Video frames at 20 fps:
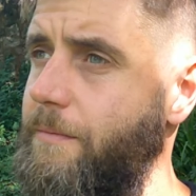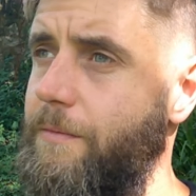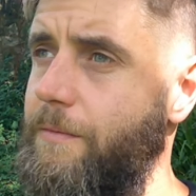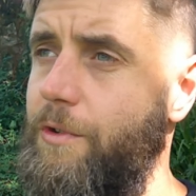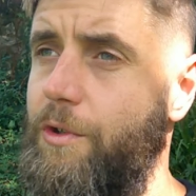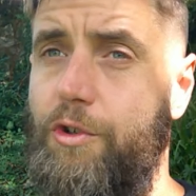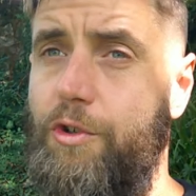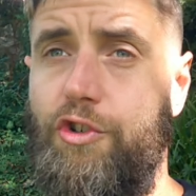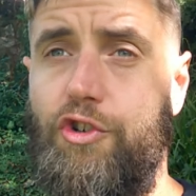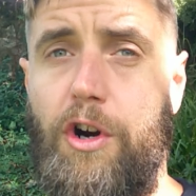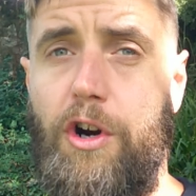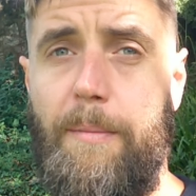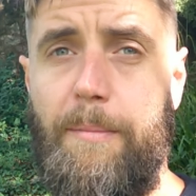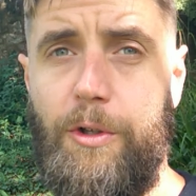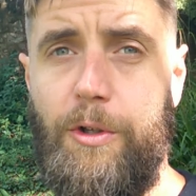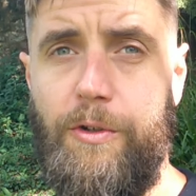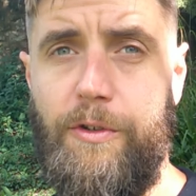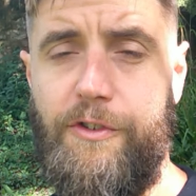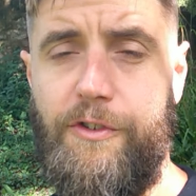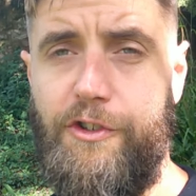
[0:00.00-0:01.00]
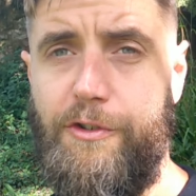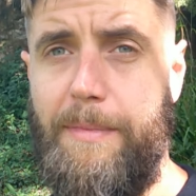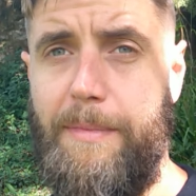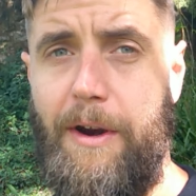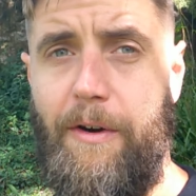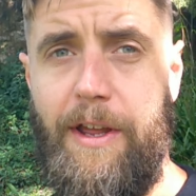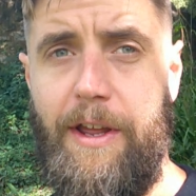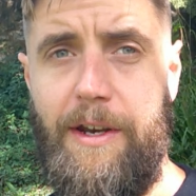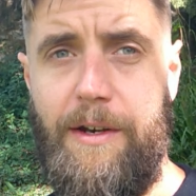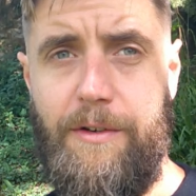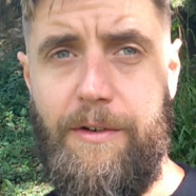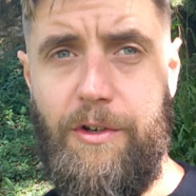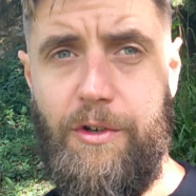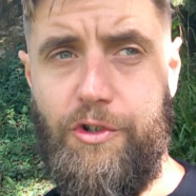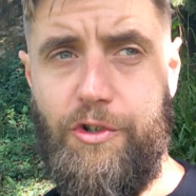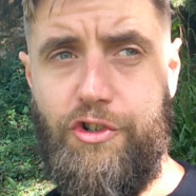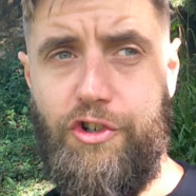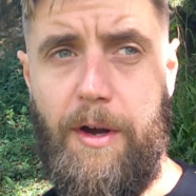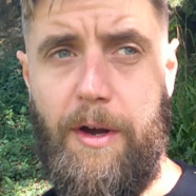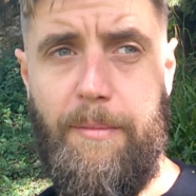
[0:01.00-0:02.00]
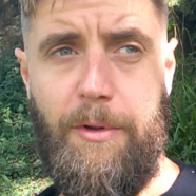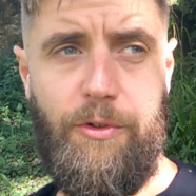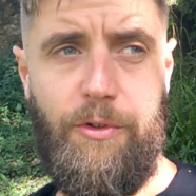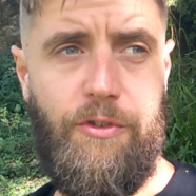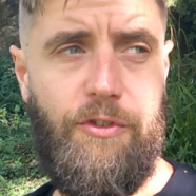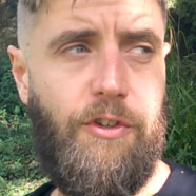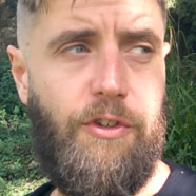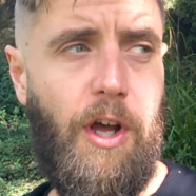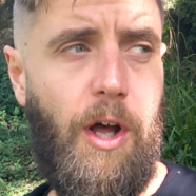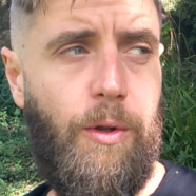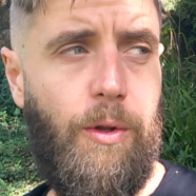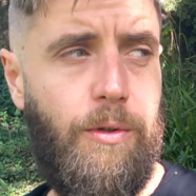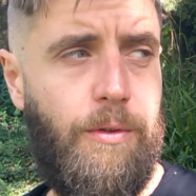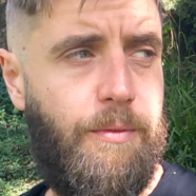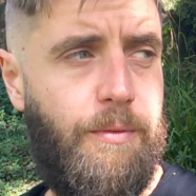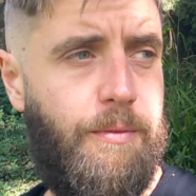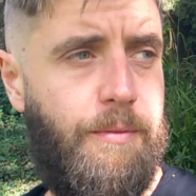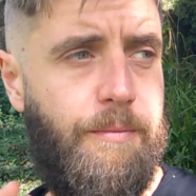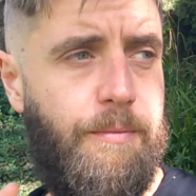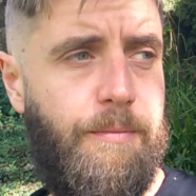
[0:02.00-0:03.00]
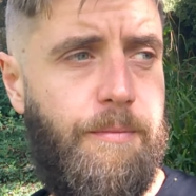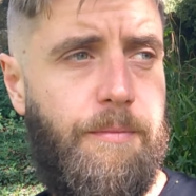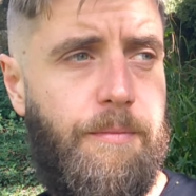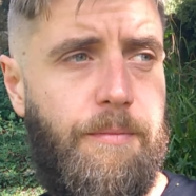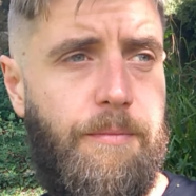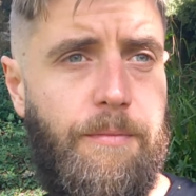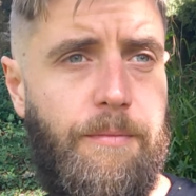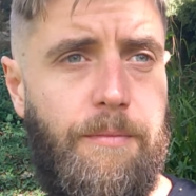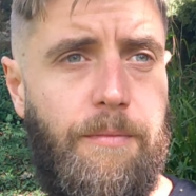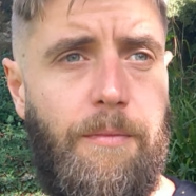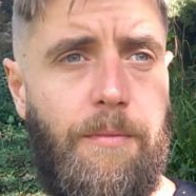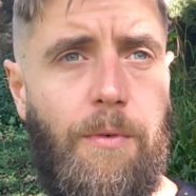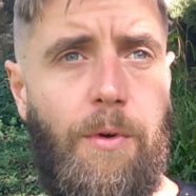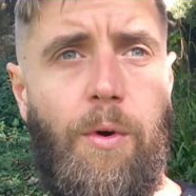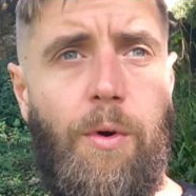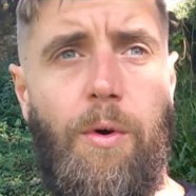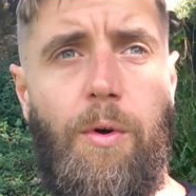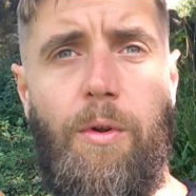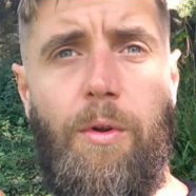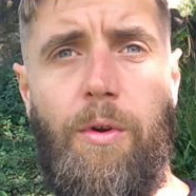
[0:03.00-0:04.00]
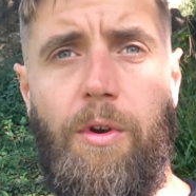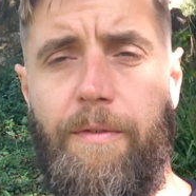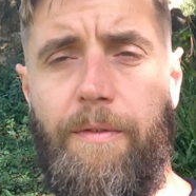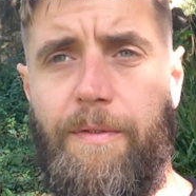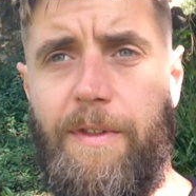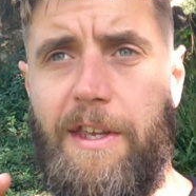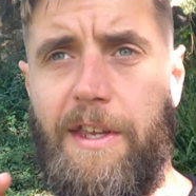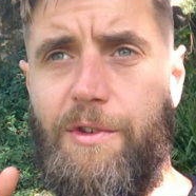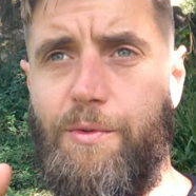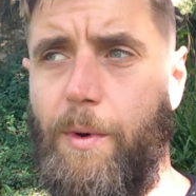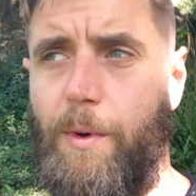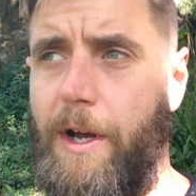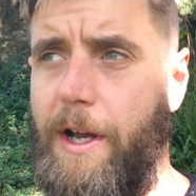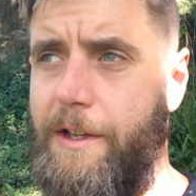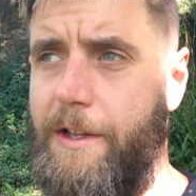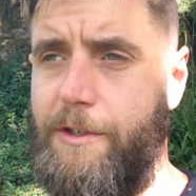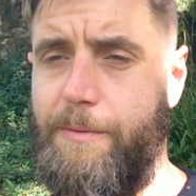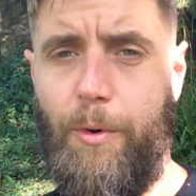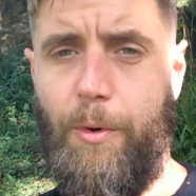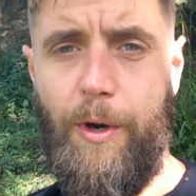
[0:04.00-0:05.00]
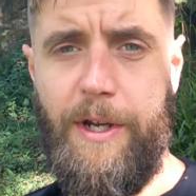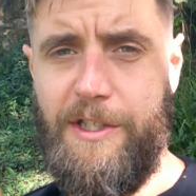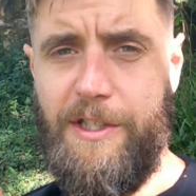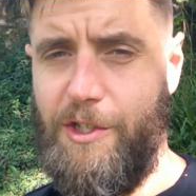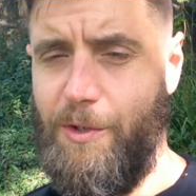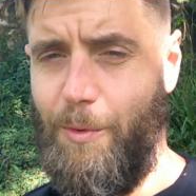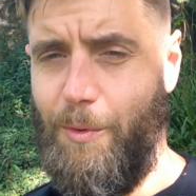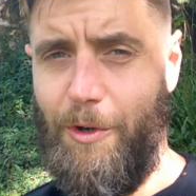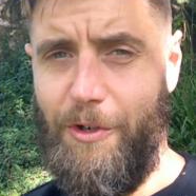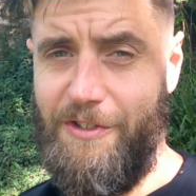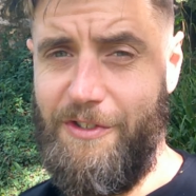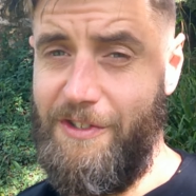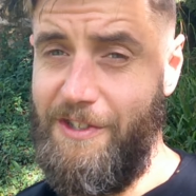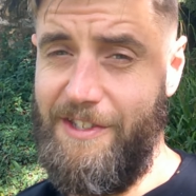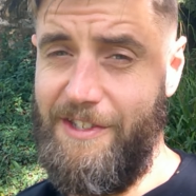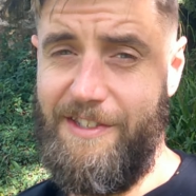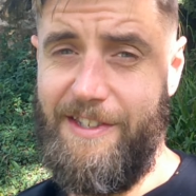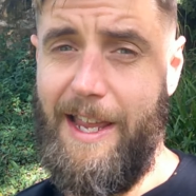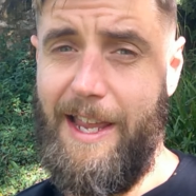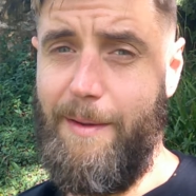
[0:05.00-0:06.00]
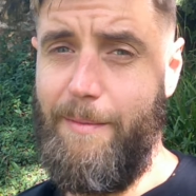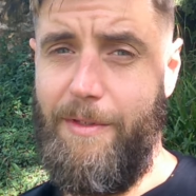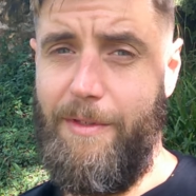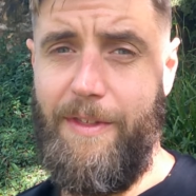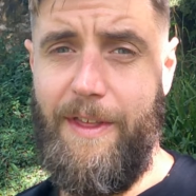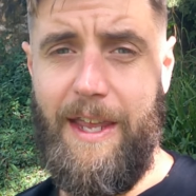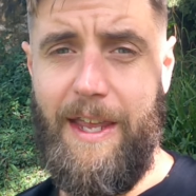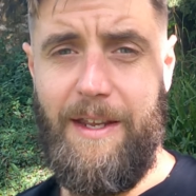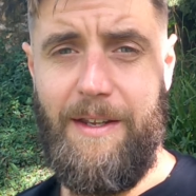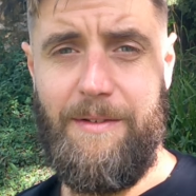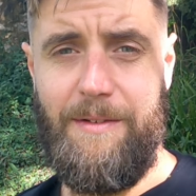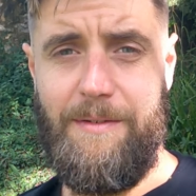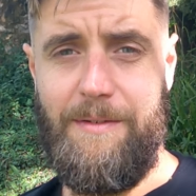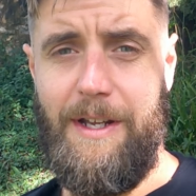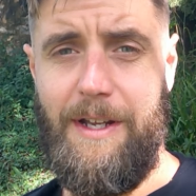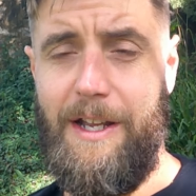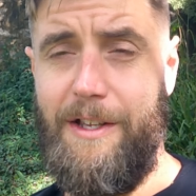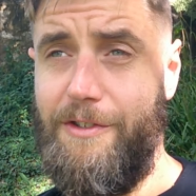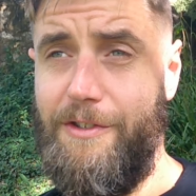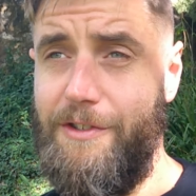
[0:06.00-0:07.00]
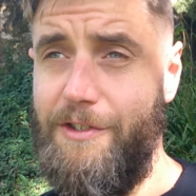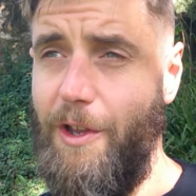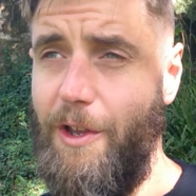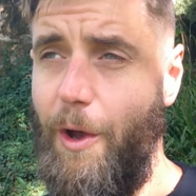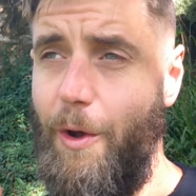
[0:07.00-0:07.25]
your troubled spirit, your troubled soul. All of these words point towards the same thing, and so